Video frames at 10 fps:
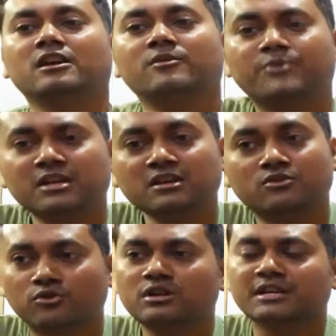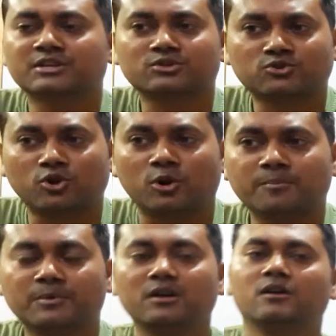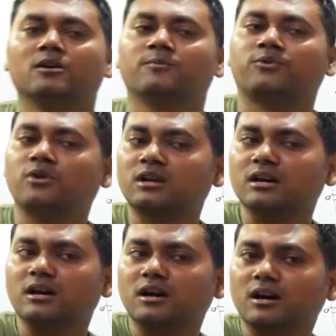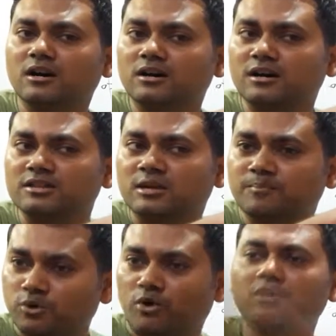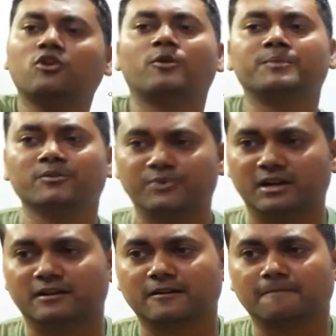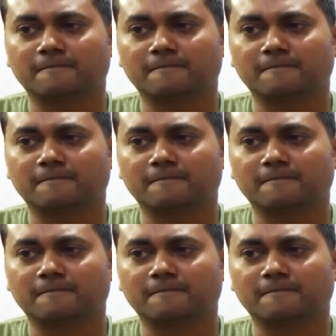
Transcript: a very good scope for the blowing of the wind.